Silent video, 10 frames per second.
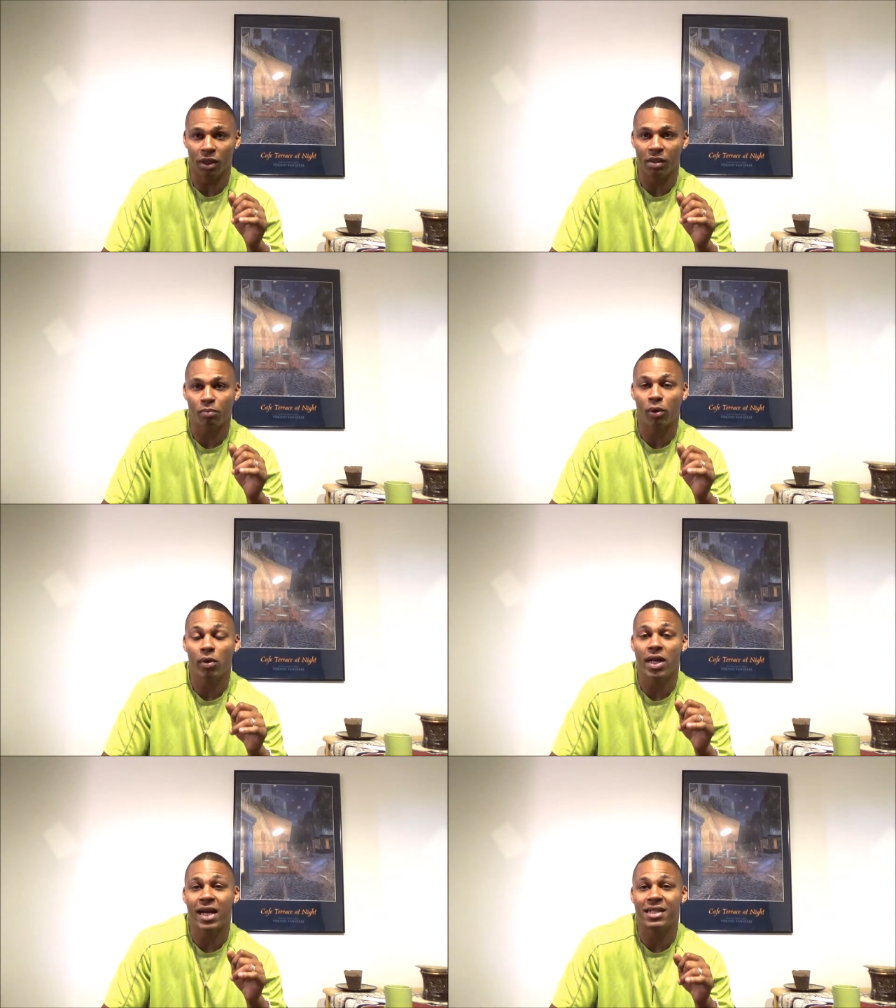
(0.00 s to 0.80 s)
an
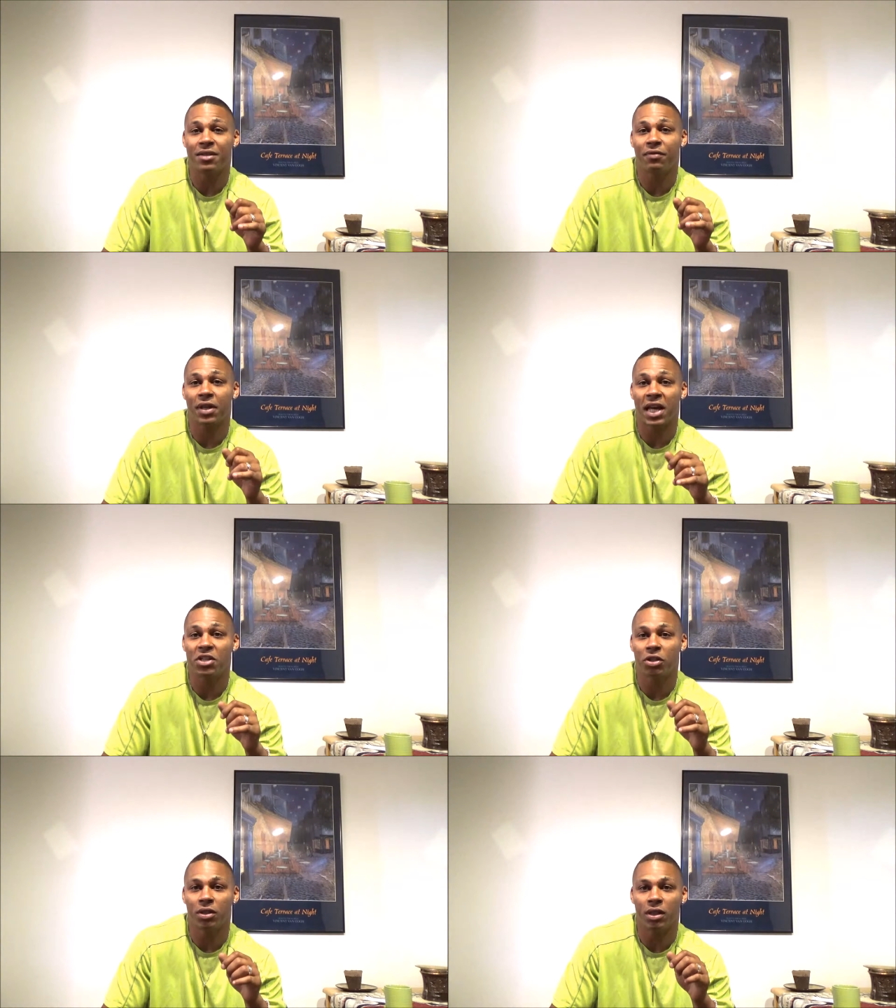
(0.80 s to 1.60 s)
employee
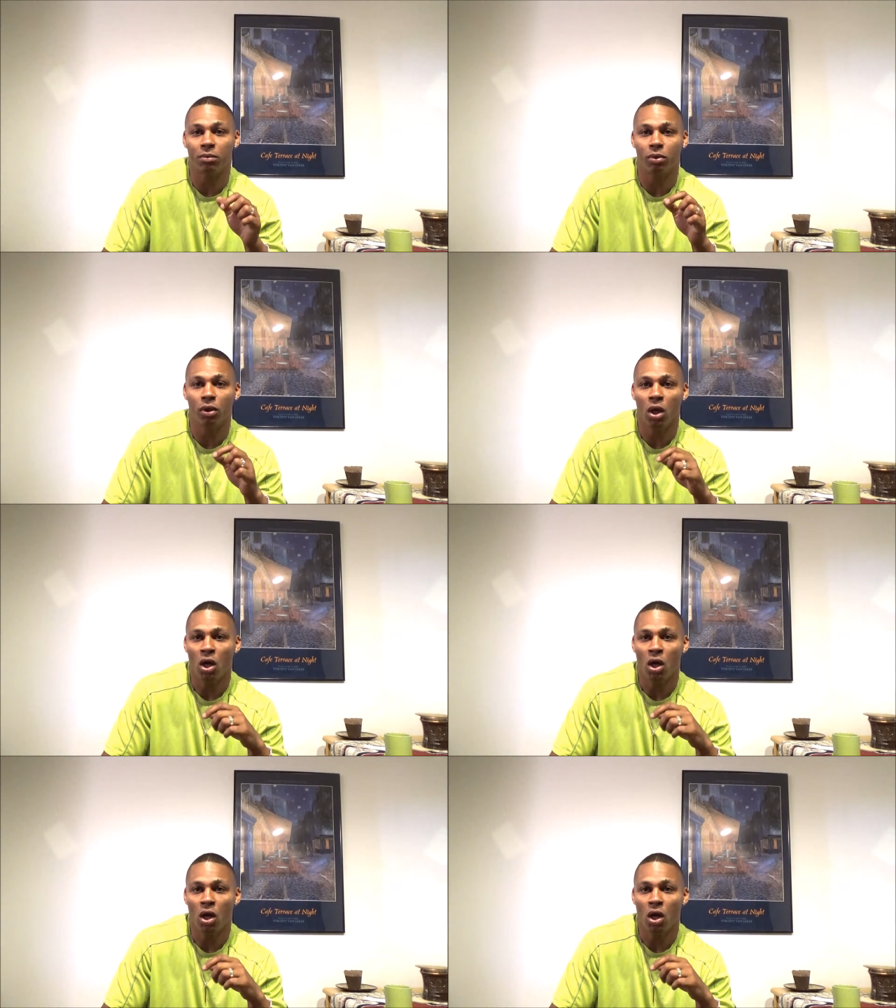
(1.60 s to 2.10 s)
identification number,